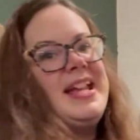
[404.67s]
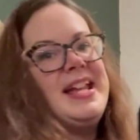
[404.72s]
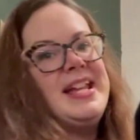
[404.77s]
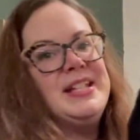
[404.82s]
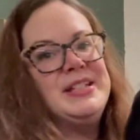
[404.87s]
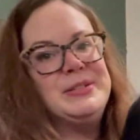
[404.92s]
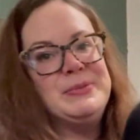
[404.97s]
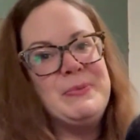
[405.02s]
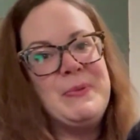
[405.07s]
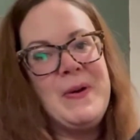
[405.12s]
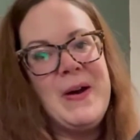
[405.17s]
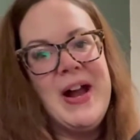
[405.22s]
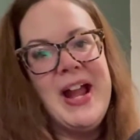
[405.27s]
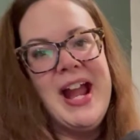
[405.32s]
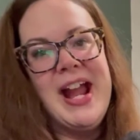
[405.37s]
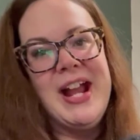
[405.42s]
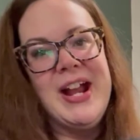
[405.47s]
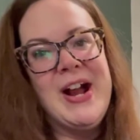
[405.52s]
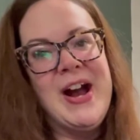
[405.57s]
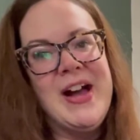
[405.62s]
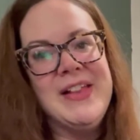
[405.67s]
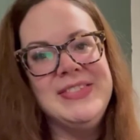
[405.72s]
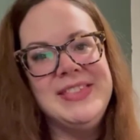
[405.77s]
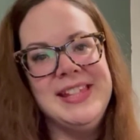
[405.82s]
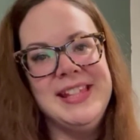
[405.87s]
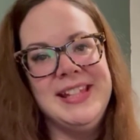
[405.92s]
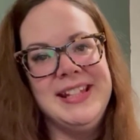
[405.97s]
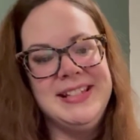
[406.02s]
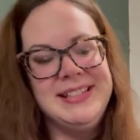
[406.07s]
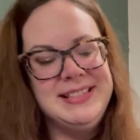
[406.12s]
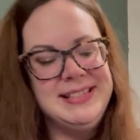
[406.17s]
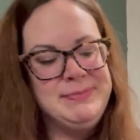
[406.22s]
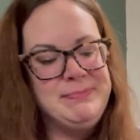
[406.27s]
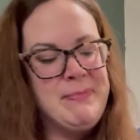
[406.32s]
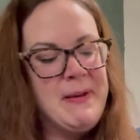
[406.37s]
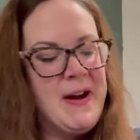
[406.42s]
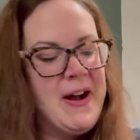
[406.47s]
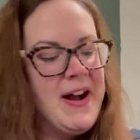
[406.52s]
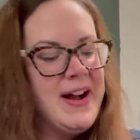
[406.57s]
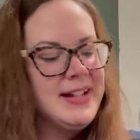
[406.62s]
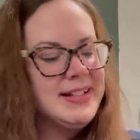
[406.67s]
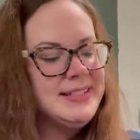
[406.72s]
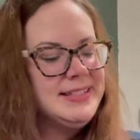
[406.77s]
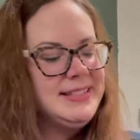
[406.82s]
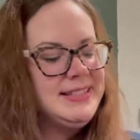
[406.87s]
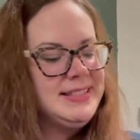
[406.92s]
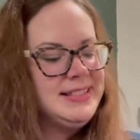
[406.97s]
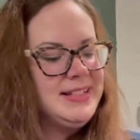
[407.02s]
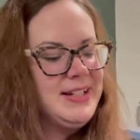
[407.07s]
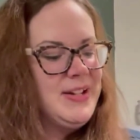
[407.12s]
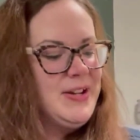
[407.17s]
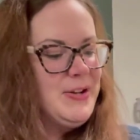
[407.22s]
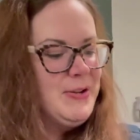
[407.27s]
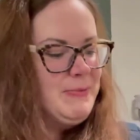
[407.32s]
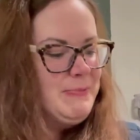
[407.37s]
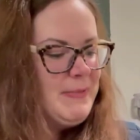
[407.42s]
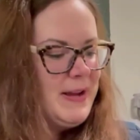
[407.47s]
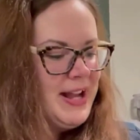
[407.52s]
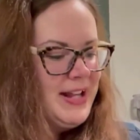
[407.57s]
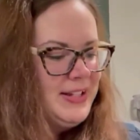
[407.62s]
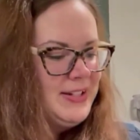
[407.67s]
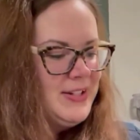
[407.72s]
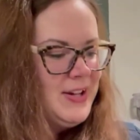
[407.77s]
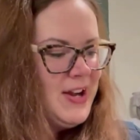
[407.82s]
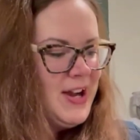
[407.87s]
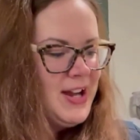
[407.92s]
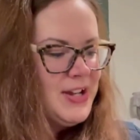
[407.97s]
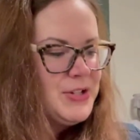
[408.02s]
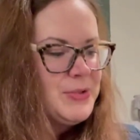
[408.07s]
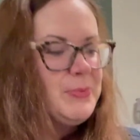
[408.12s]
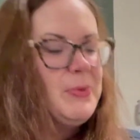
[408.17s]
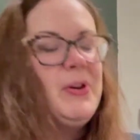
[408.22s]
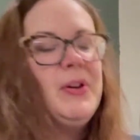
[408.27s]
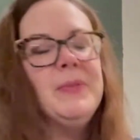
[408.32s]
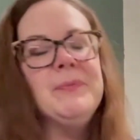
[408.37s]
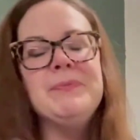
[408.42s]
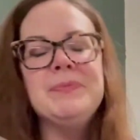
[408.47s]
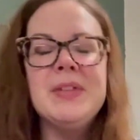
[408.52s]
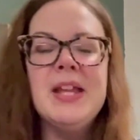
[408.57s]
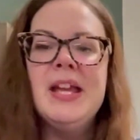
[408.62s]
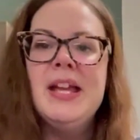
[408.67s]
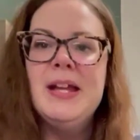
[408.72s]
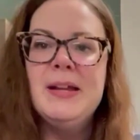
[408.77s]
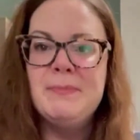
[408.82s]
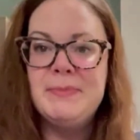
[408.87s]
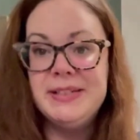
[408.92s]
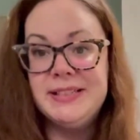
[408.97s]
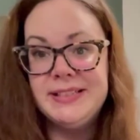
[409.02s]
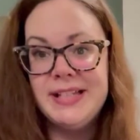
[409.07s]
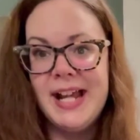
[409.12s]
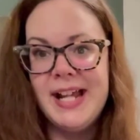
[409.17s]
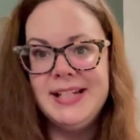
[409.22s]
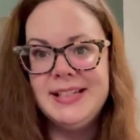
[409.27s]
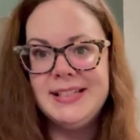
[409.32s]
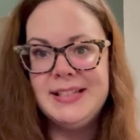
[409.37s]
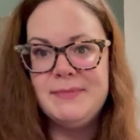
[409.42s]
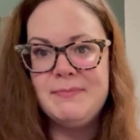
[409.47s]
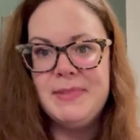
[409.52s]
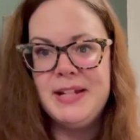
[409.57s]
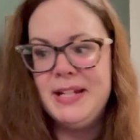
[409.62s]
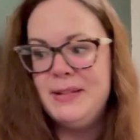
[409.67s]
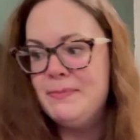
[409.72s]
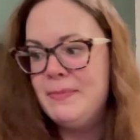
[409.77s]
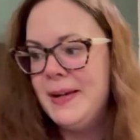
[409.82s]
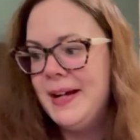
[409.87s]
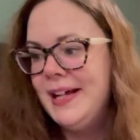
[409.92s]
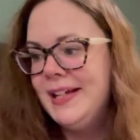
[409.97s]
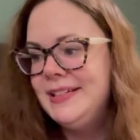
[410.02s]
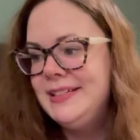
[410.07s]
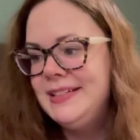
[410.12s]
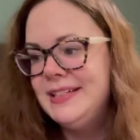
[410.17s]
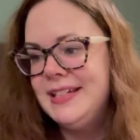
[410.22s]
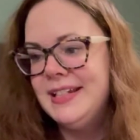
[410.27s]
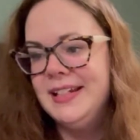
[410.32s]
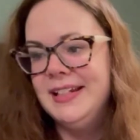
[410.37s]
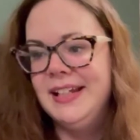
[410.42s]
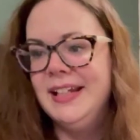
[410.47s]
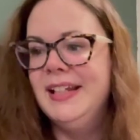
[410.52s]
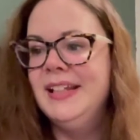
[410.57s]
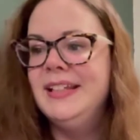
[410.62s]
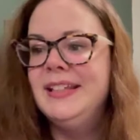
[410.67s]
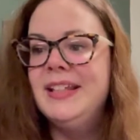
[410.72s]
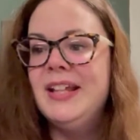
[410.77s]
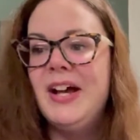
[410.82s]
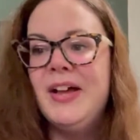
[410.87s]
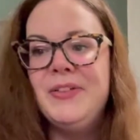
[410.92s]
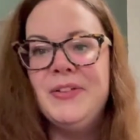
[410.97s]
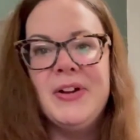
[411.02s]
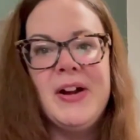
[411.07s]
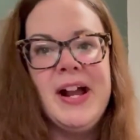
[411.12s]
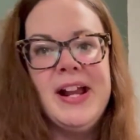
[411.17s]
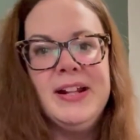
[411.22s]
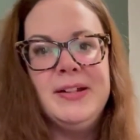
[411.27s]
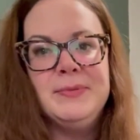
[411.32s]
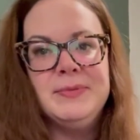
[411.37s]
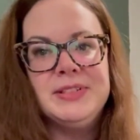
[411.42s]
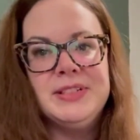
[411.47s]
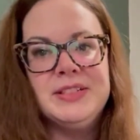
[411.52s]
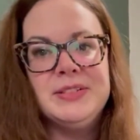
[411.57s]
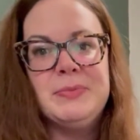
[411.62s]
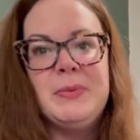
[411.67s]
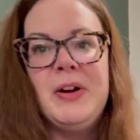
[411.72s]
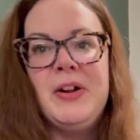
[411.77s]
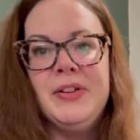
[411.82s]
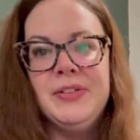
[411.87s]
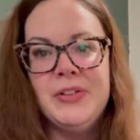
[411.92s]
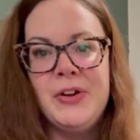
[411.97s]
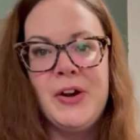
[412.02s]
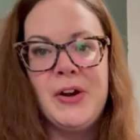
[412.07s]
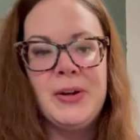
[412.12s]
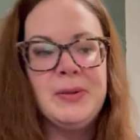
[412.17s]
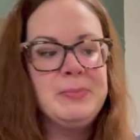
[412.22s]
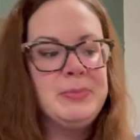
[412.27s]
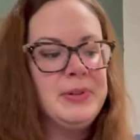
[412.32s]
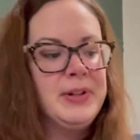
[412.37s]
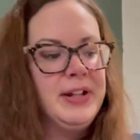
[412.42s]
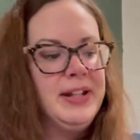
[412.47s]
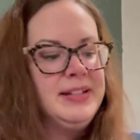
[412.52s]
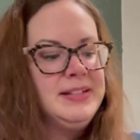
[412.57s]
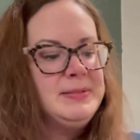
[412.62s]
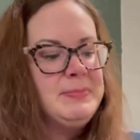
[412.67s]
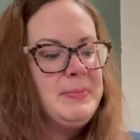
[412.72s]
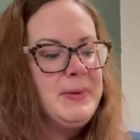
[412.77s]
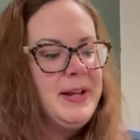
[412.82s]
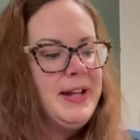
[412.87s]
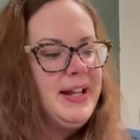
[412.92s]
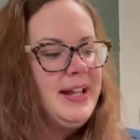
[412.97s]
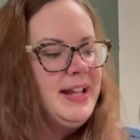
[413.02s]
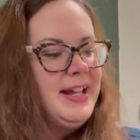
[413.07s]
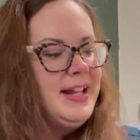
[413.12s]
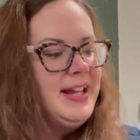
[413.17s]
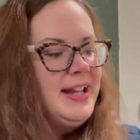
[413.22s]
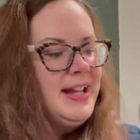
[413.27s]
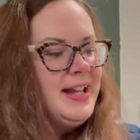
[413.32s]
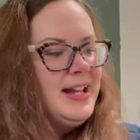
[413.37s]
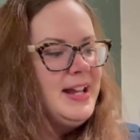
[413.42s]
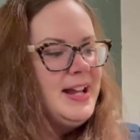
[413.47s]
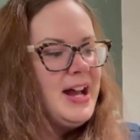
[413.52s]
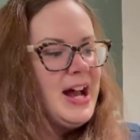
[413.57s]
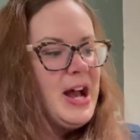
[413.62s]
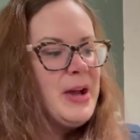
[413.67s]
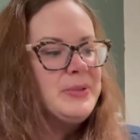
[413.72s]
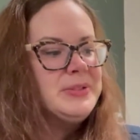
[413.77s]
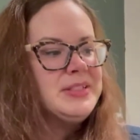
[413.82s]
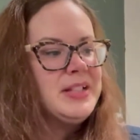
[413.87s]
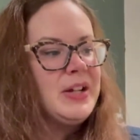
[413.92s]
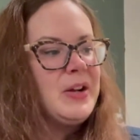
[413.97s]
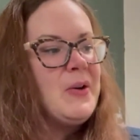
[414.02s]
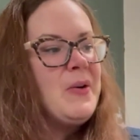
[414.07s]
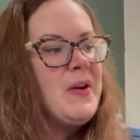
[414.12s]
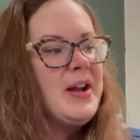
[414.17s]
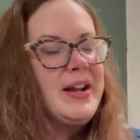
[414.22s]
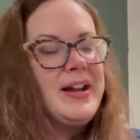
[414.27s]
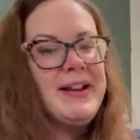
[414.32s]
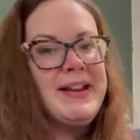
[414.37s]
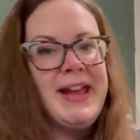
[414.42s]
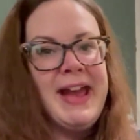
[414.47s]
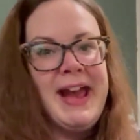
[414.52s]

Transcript: is why I got this box. Oh, my gosh. Well, besides the mini bust and the other items as well and the art print. But I was like, oh, I got to